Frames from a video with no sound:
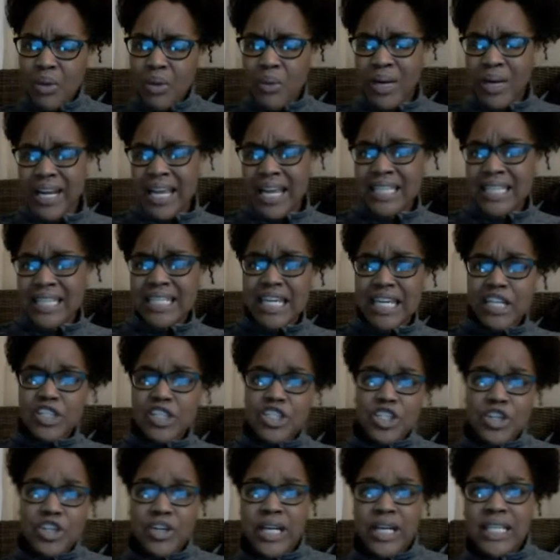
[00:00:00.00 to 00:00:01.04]
where he had to
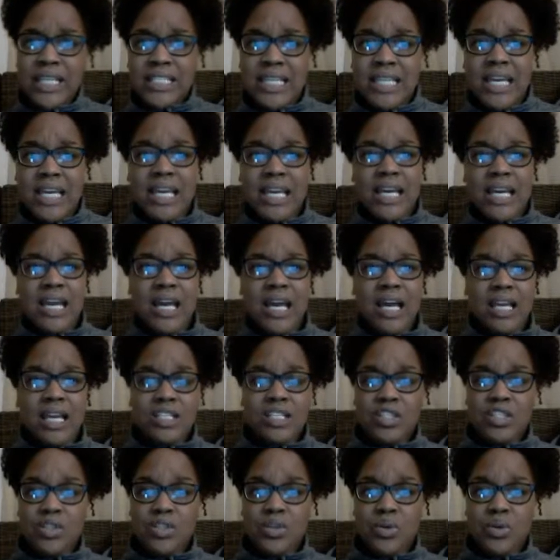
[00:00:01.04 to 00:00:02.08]
integrate
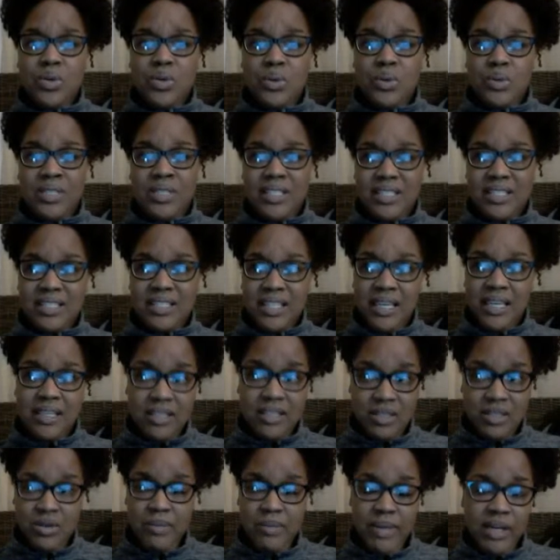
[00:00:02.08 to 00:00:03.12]
into
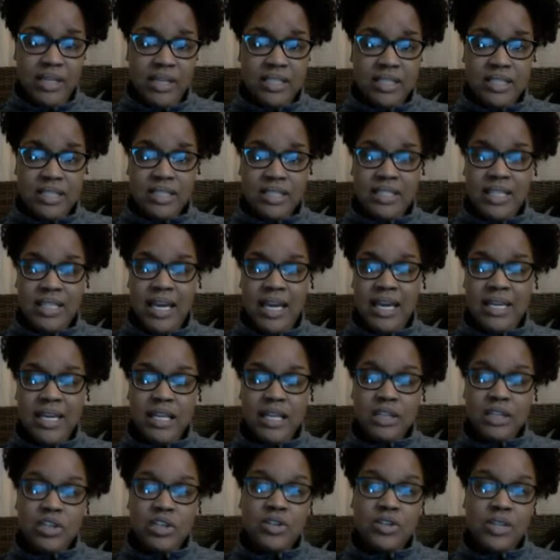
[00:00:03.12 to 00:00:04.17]
American society
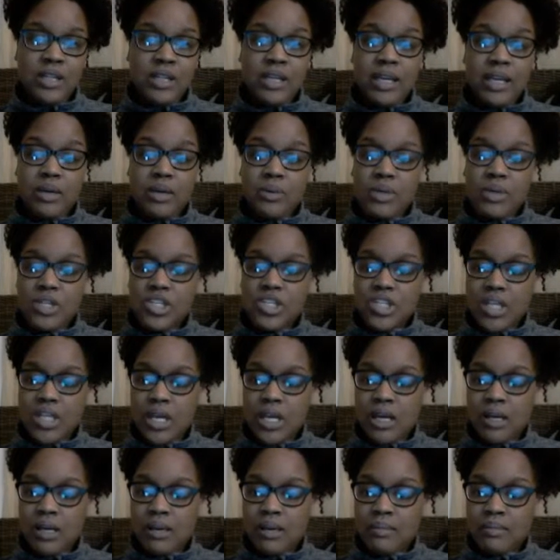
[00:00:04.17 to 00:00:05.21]
and learn the language
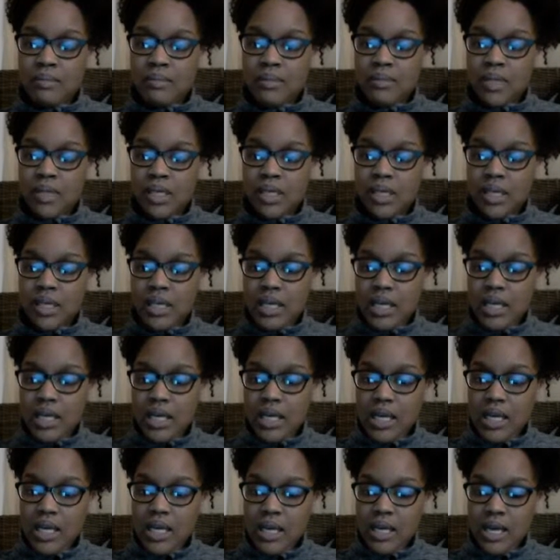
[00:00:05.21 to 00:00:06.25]

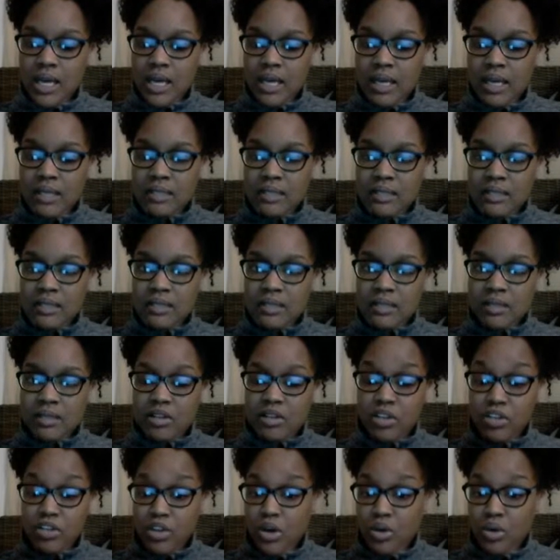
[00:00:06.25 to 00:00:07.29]
and
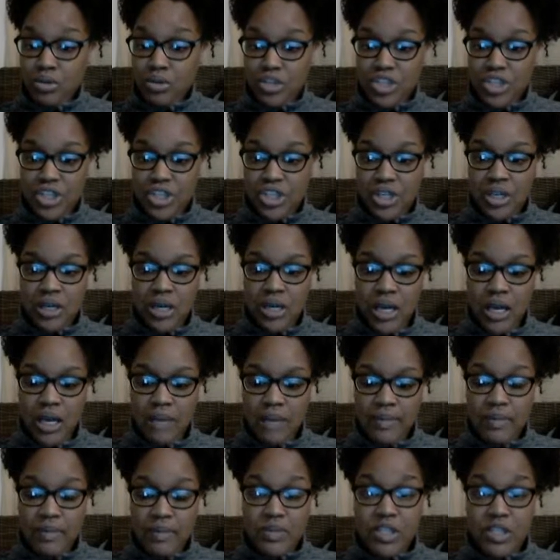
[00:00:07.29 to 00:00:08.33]
learn the culture.
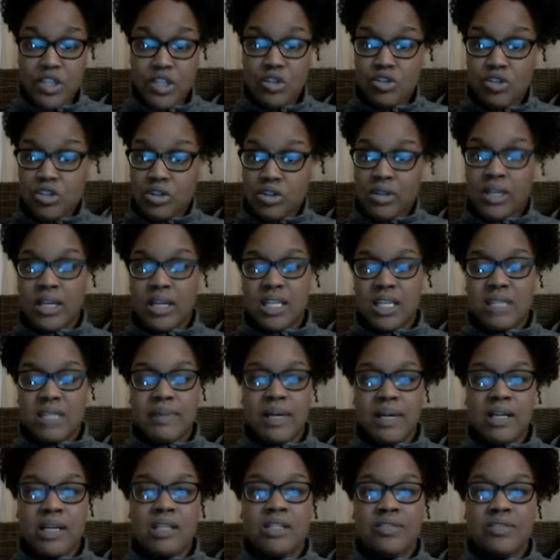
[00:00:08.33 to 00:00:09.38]
It was a huge learning
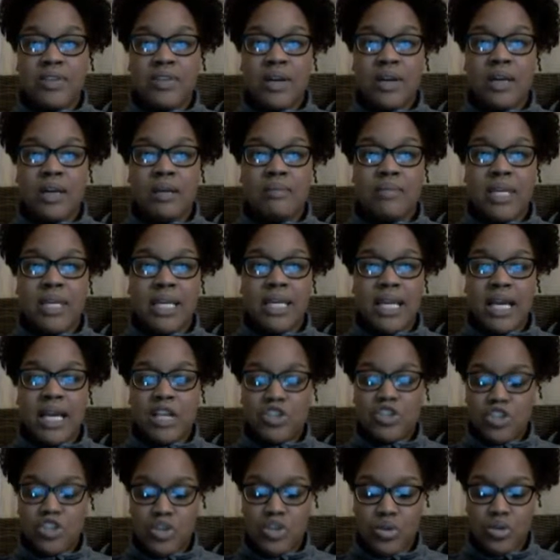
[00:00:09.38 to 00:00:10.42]
experience for him. He
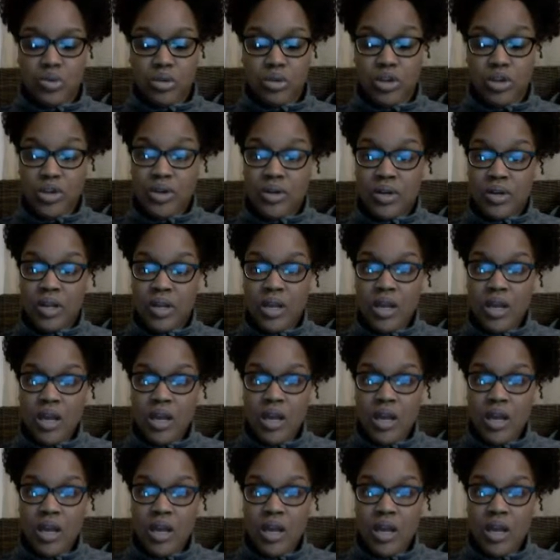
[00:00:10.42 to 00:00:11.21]
had to learn